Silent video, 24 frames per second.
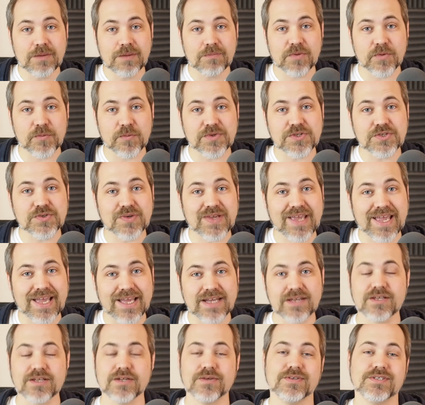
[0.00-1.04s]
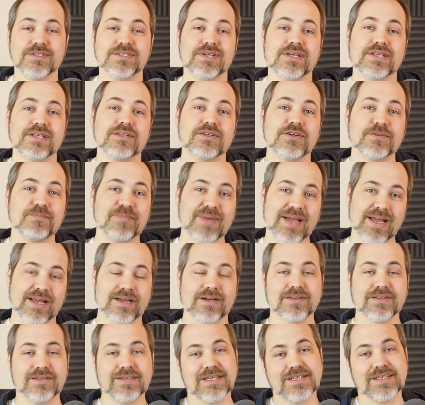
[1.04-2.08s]
But what you can do is you can look back
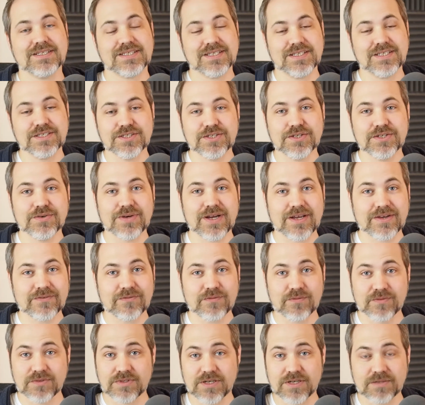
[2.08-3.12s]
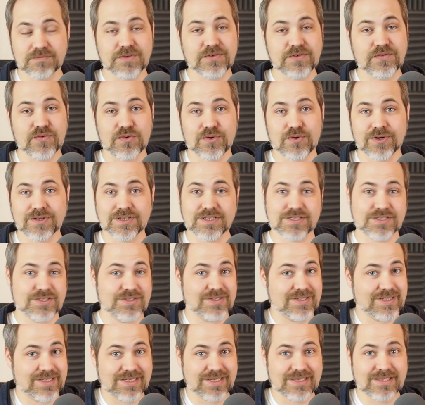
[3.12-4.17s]
on things that you have done before that you
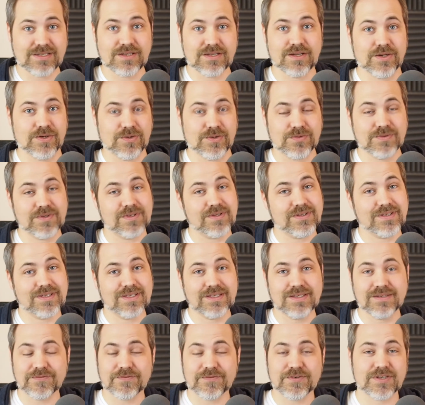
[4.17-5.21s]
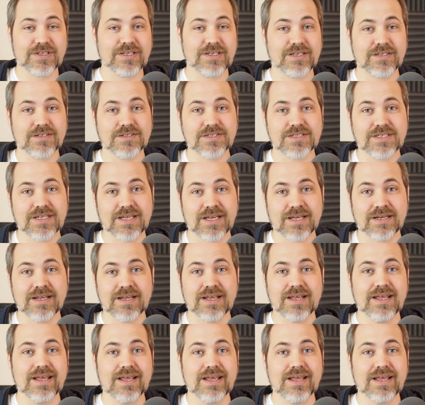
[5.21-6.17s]
didn't know, you didn't fully understand,